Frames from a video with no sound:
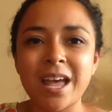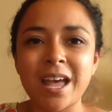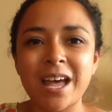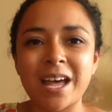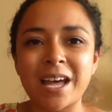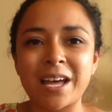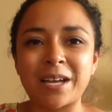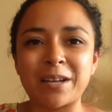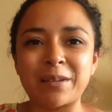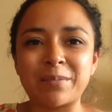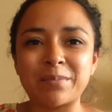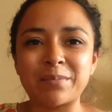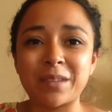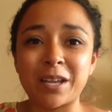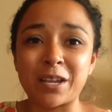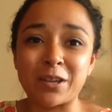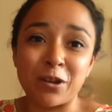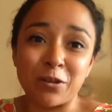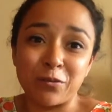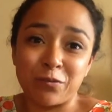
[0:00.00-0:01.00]

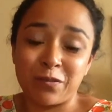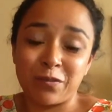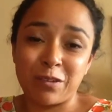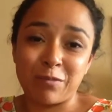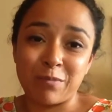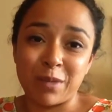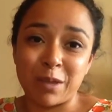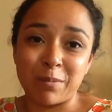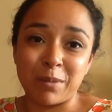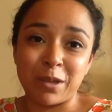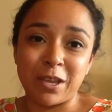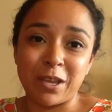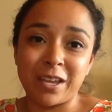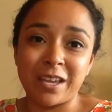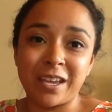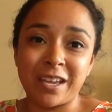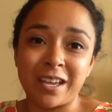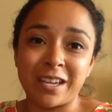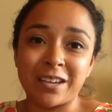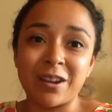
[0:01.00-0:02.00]
and hopefully maybe
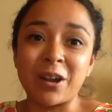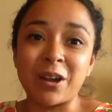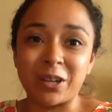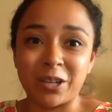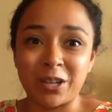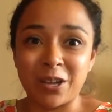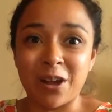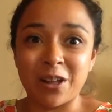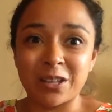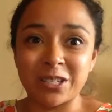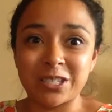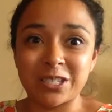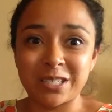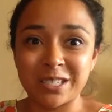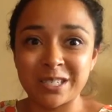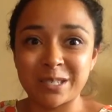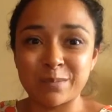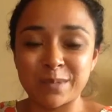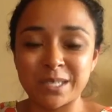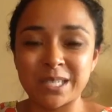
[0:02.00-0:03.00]
in archaeology
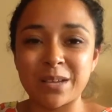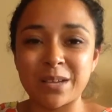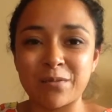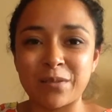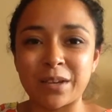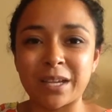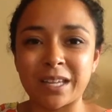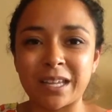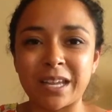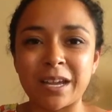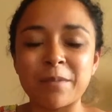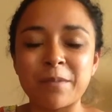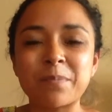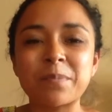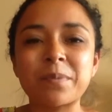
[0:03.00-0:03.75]
specifically.